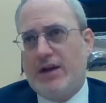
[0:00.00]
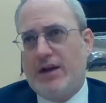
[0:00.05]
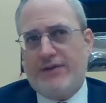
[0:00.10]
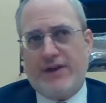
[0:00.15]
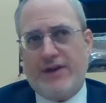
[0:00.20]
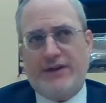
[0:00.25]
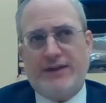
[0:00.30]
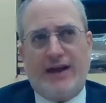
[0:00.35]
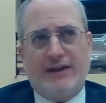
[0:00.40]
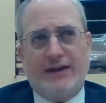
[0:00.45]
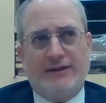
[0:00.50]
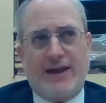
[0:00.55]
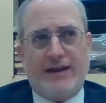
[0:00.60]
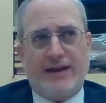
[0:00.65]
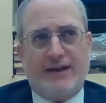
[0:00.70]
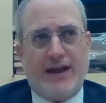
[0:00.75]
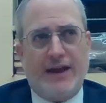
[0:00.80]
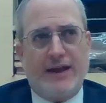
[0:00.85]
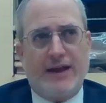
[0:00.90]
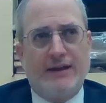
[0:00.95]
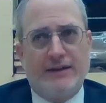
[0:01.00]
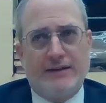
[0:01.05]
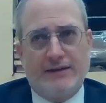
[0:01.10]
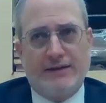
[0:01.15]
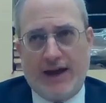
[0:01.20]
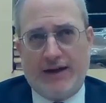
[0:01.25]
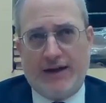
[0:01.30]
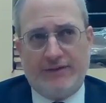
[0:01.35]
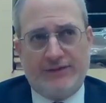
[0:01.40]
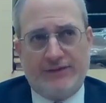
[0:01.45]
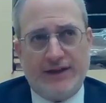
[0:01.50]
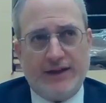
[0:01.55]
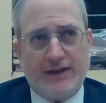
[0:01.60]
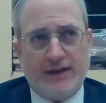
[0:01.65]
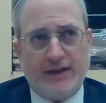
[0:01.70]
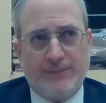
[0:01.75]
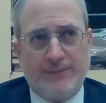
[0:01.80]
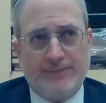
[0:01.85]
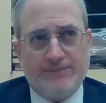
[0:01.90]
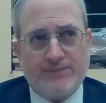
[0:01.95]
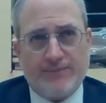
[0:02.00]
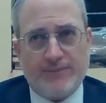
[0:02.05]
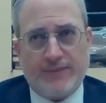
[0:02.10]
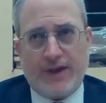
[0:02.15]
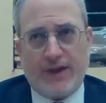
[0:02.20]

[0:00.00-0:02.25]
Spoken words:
Are they not like a lehavdil,